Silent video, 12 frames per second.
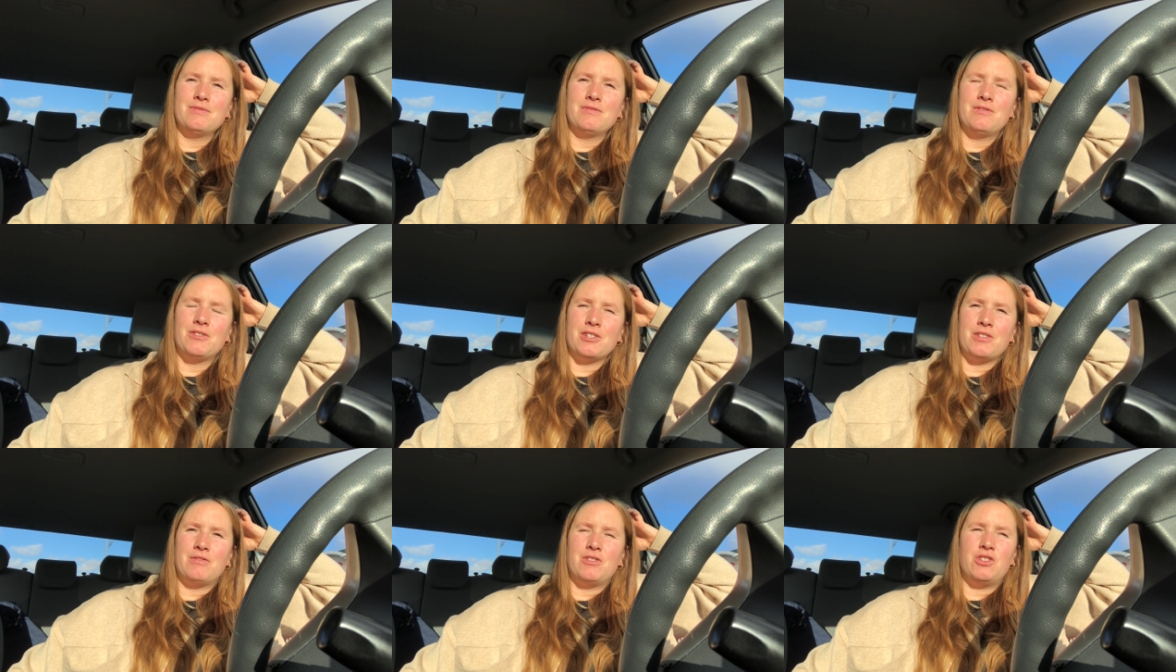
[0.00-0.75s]
for
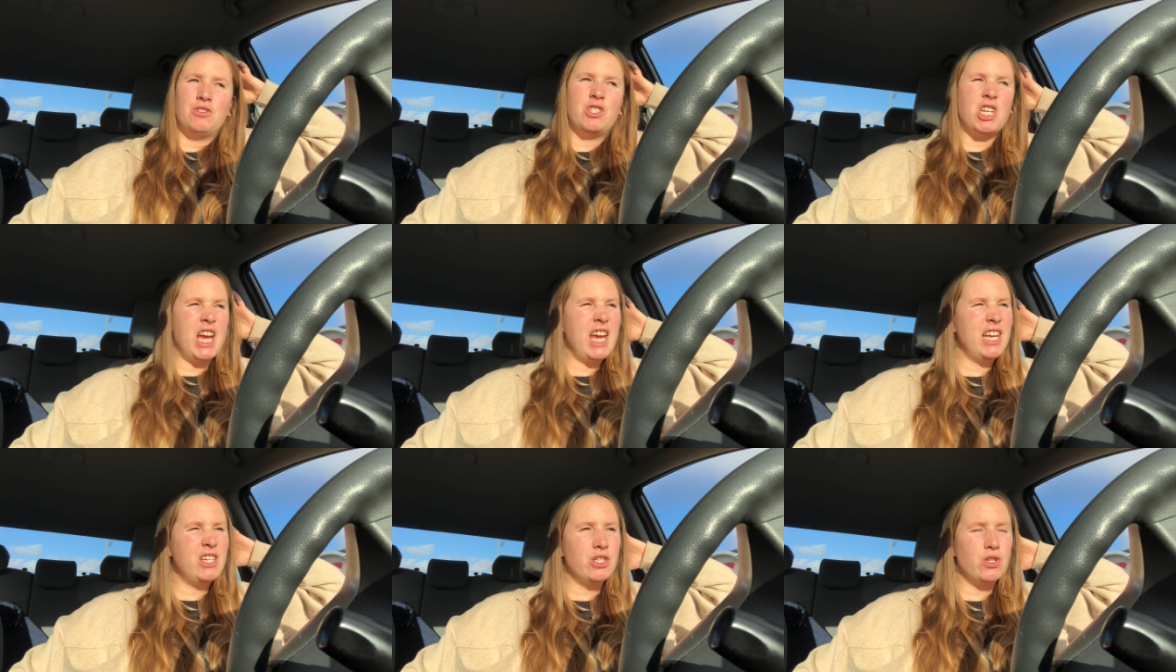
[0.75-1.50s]

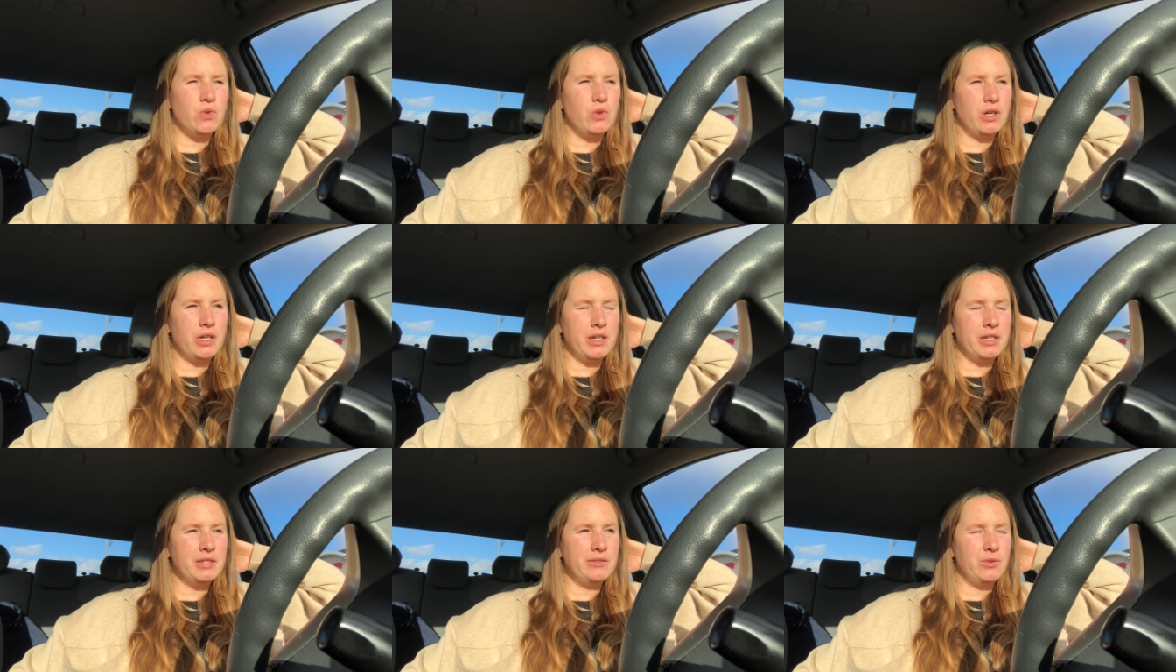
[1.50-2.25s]
change
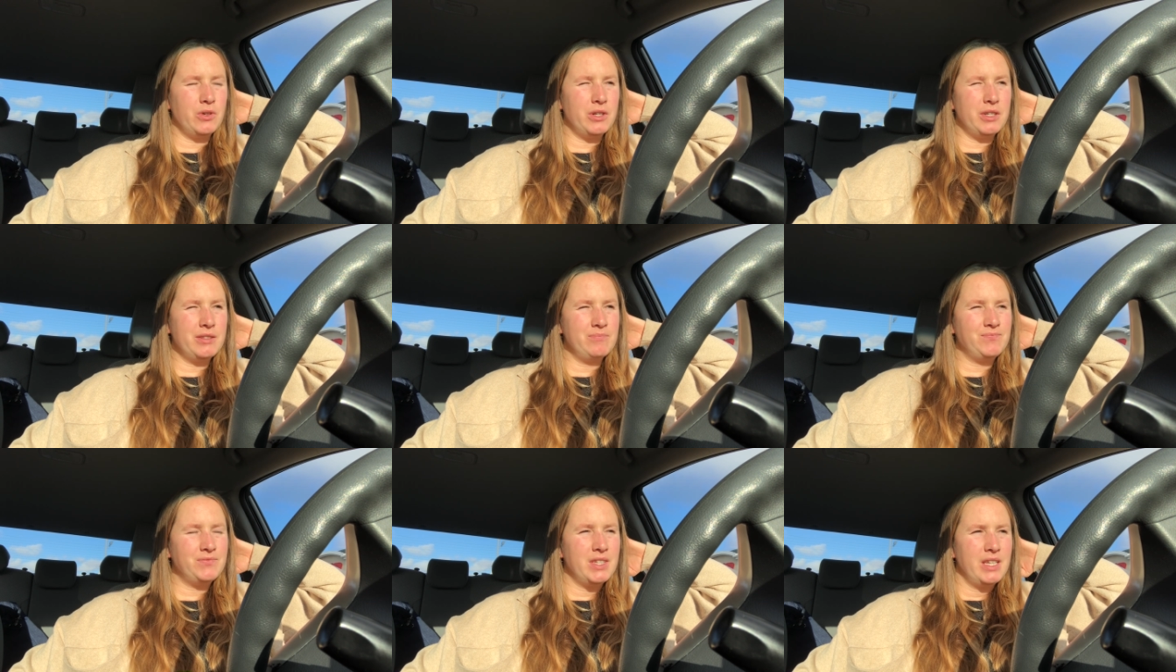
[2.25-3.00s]
or or
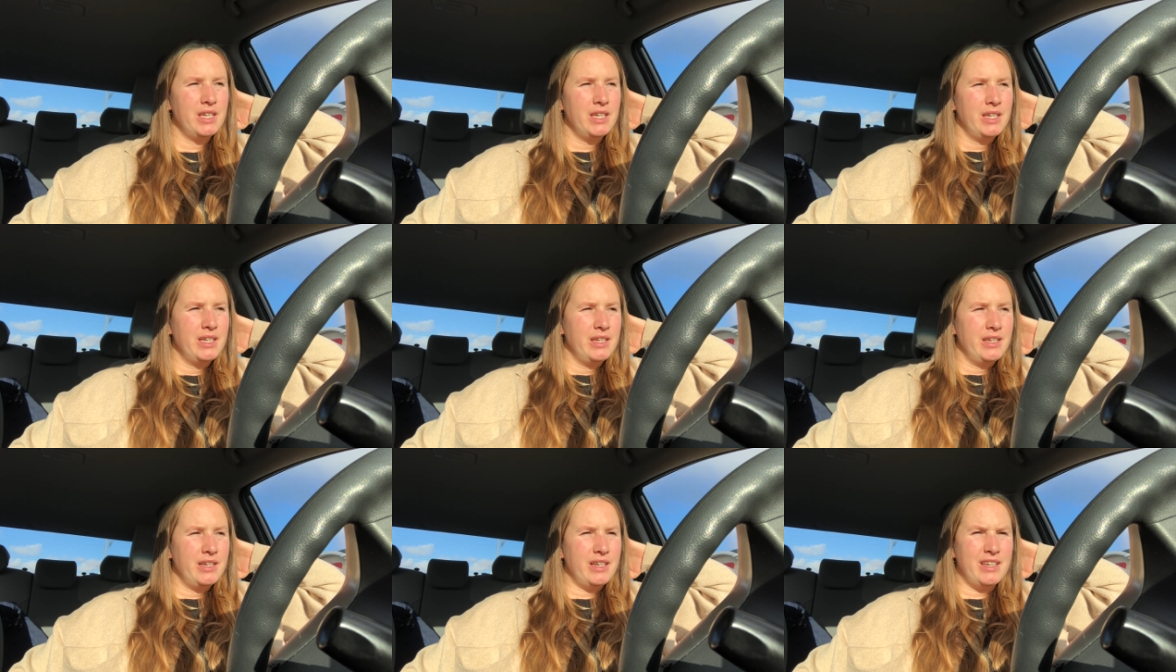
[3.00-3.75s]

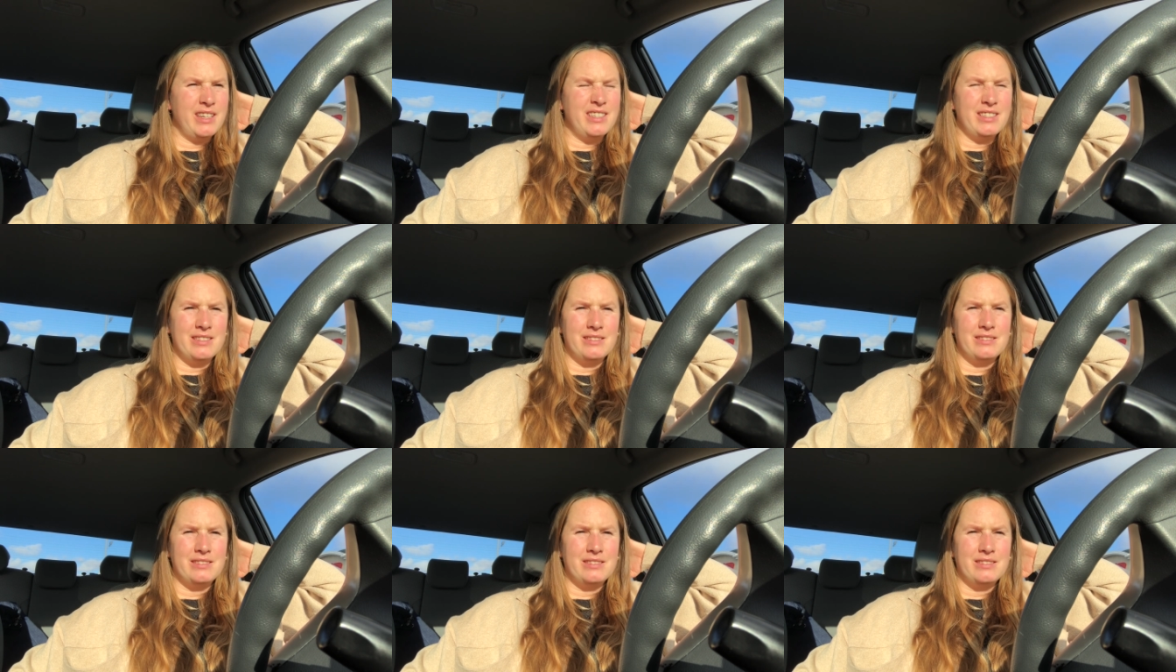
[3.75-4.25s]
uh,